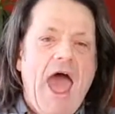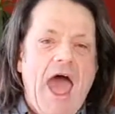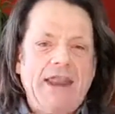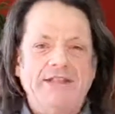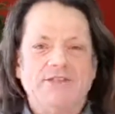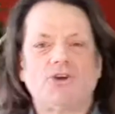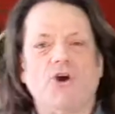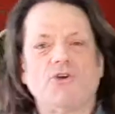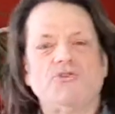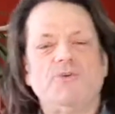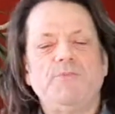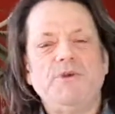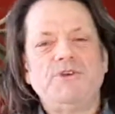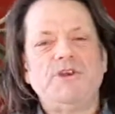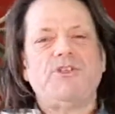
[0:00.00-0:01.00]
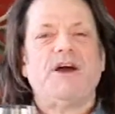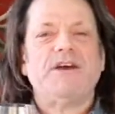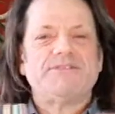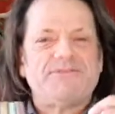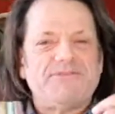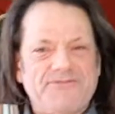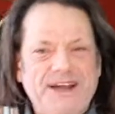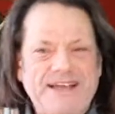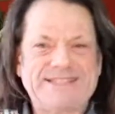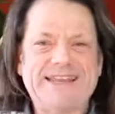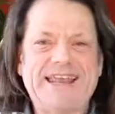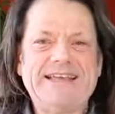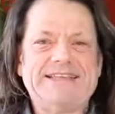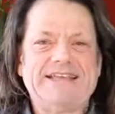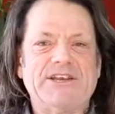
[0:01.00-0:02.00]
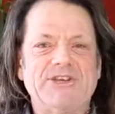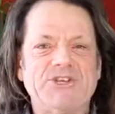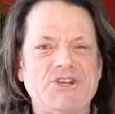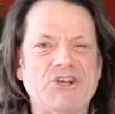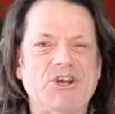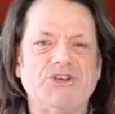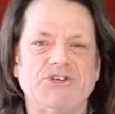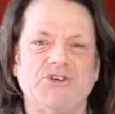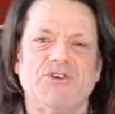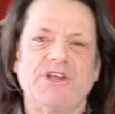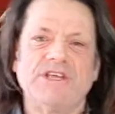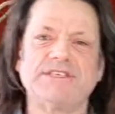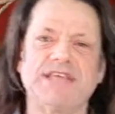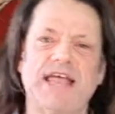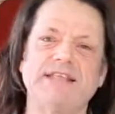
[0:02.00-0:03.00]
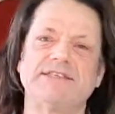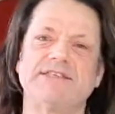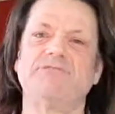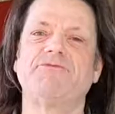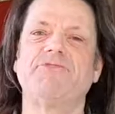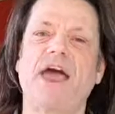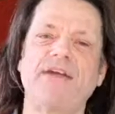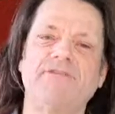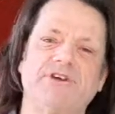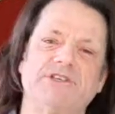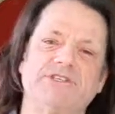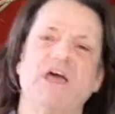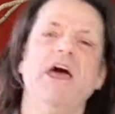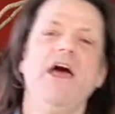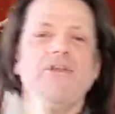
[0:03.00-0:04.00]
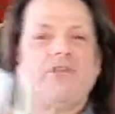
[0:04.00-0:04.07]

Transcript: and it's contributed those fascinating tertiary scents and flavours,